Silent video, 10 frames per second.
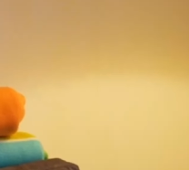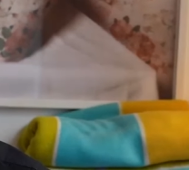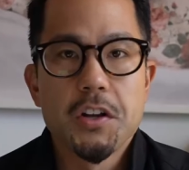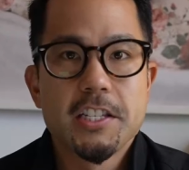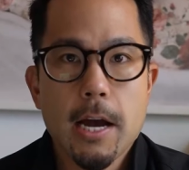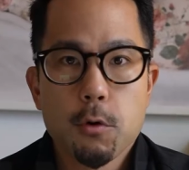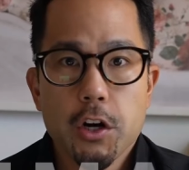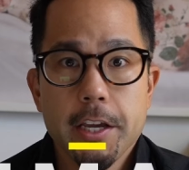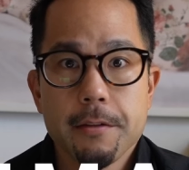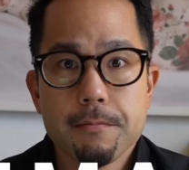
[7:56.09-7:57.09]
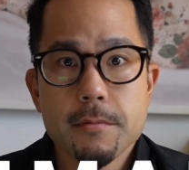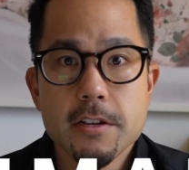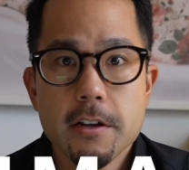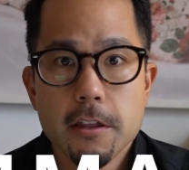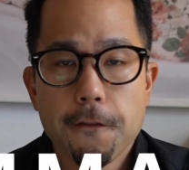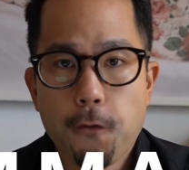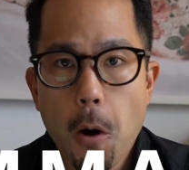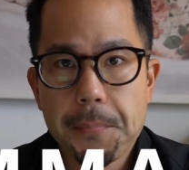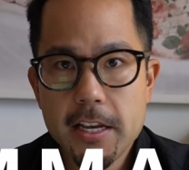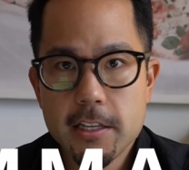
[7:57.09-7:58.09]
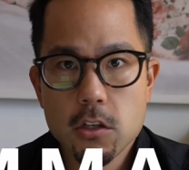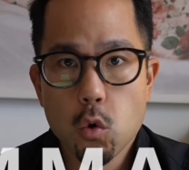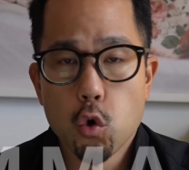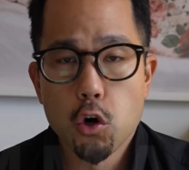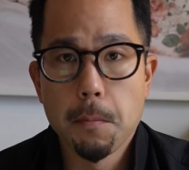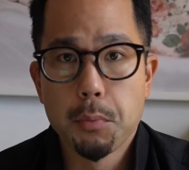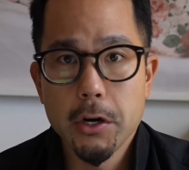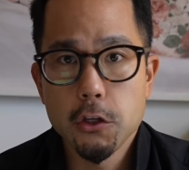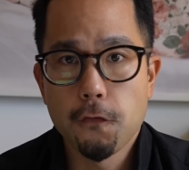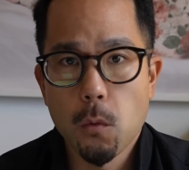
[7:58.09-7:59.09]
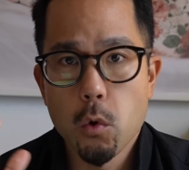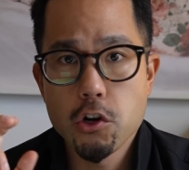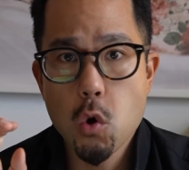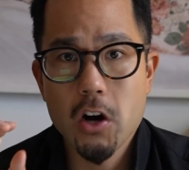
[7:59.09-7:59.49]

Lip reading: So in summary, the 4 pieces in order to bring you from where you